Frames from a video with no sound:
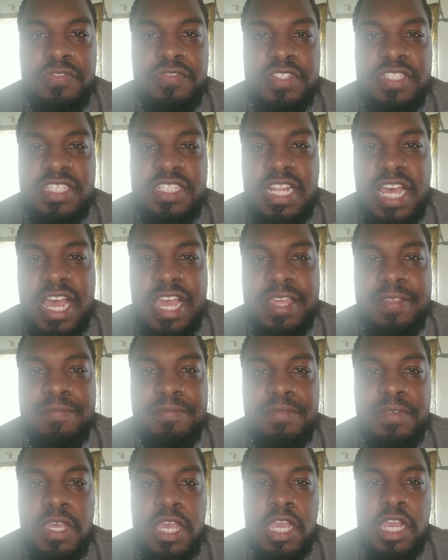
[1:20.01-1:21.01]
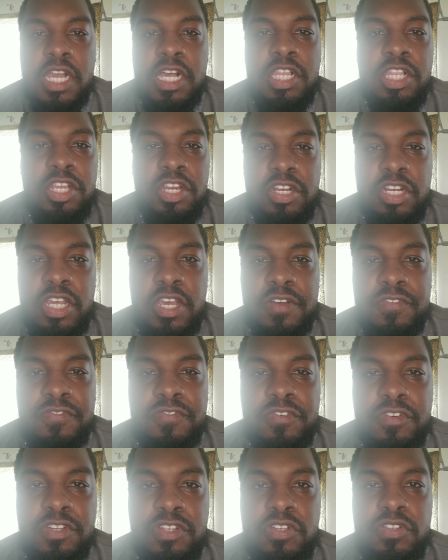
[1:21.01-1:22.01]
If it's not clear
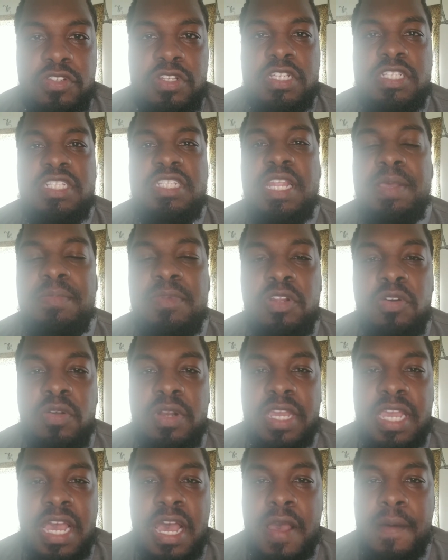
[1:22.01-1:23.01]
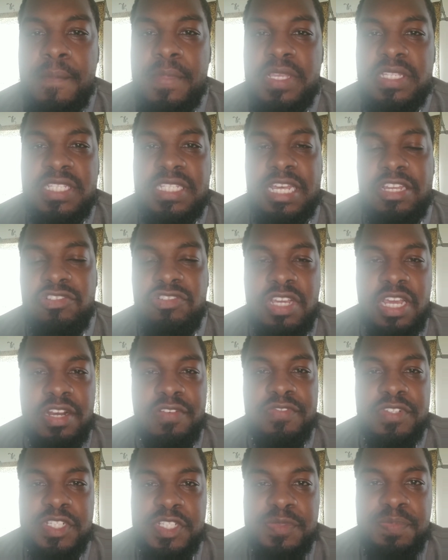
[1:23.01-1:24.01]
enough for you, just let me know in the comments and I'll try
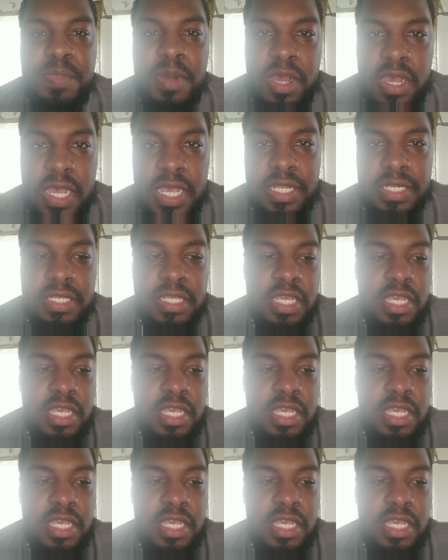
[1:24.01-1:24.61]
to respond